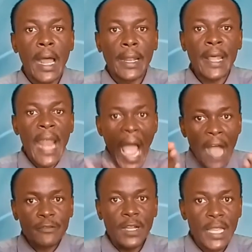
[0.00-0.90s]
Then
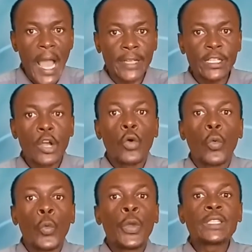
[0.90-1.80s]
after that,
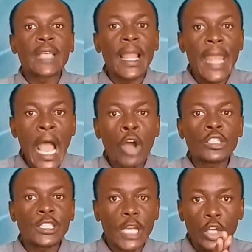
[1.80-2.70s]
we shall now
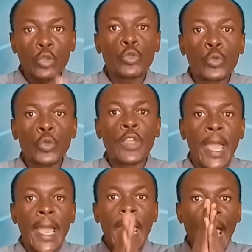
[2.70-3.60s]
take you through the
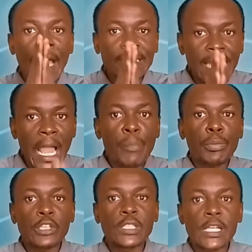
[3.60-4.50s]
entire
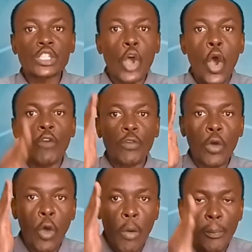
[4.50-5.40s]
process of
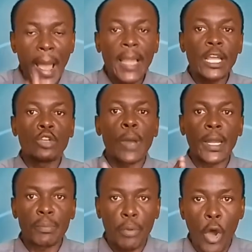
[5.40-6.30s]
compiling your
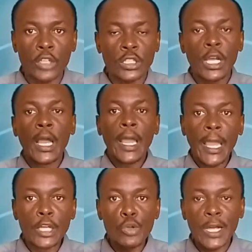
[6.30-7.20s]
report
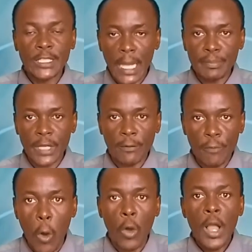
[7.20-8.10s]
in your chapter
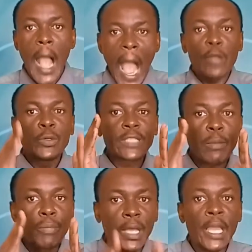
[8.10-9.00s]
4. And we shall
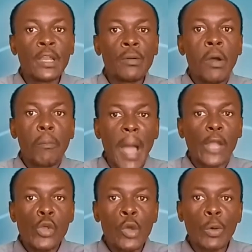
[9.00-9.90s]
begin by
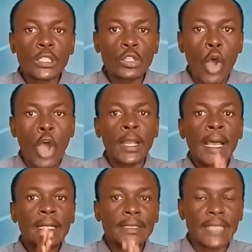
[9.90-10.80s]
doing what you call
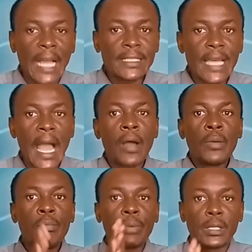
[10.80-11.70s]
data
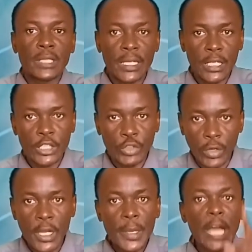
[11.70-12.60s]
presentation.
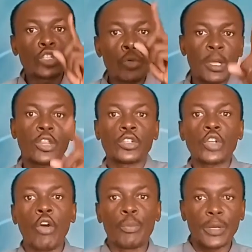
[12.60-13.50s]
There are two methods
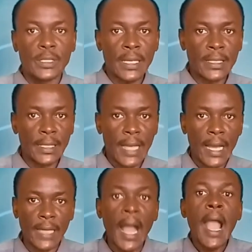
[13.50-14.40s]
of presenting
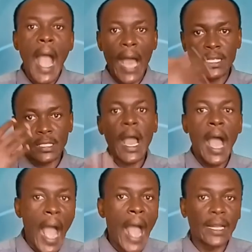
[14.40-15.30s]
data at,
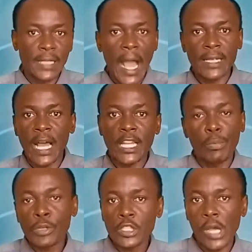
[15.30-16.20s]
at, at the
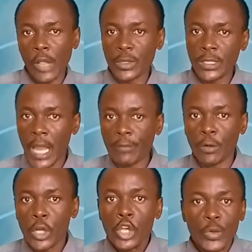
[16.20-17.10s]
postgraduate level.
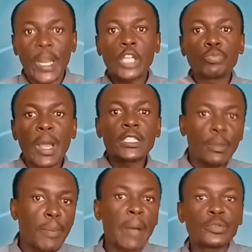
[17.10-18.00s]
You are expected
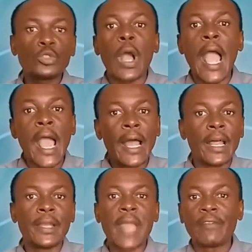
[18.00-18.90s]
perhaps to
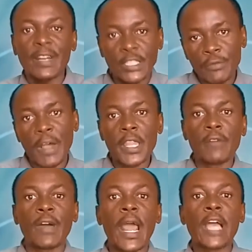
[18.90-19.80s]
uh, diversify the
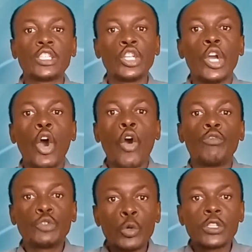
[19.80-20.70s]
variety of
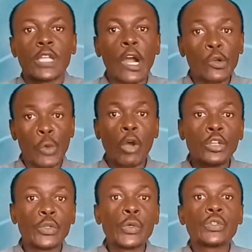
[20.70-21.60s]
tools that you are going
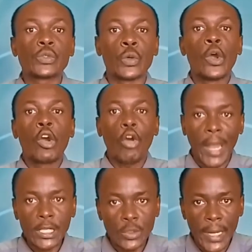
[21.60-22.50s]
to use to
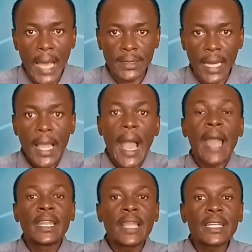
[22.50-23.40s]
collect your data. And
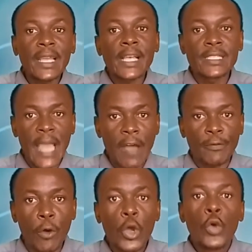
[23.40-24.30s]
in that case,
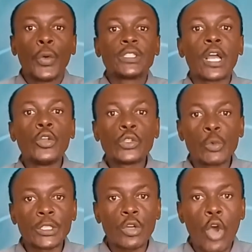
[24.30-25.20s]
therefore, we shall use
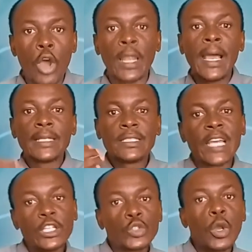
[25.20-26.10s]
what you call
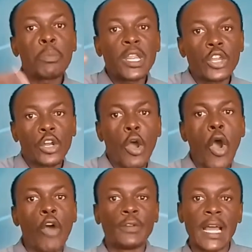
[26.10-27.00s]
textual method
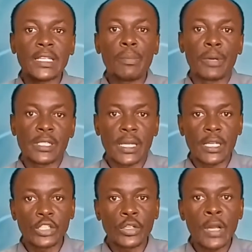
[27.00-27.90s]
of data
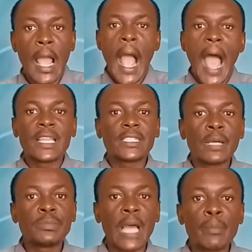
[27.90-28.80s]
presentation. At the
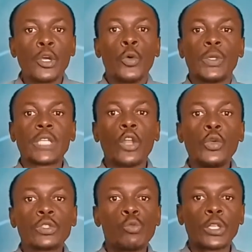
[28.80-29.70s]
same time, we shall
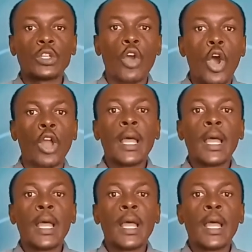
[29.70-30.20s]
use what you call